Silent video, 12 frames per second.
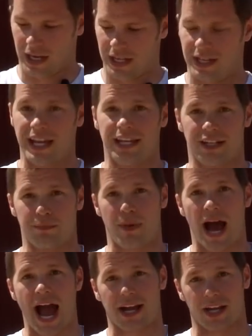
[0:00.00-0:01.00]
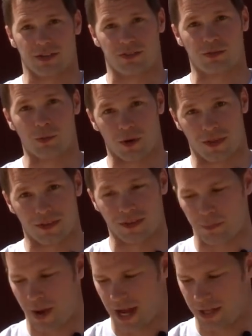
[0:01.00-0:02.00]
and hidden pockets within
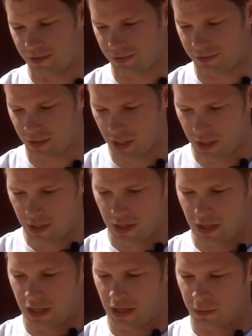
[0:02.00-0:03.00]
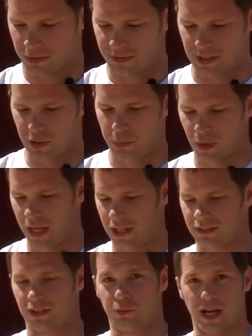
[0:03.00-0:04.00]
the bents. Steel
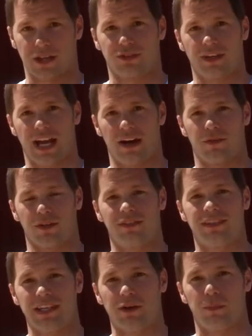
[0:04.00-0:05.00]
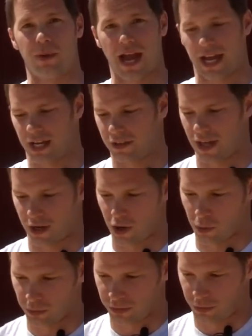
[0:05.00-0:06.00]
plates, and we actually have a steel peg that
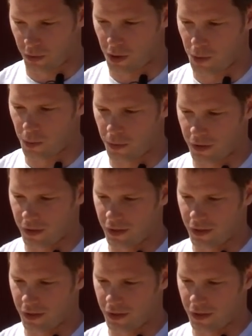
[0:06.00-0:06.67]
goes through